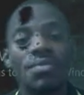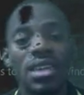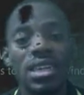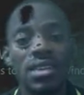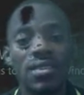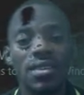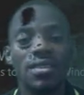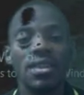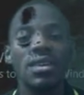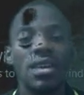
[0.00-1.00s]
indices
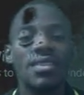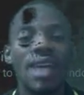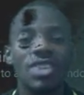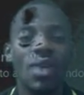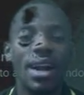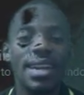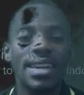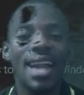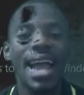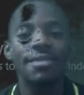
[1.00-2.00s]
is actually
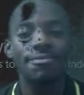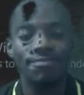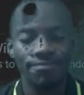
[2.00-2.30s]
9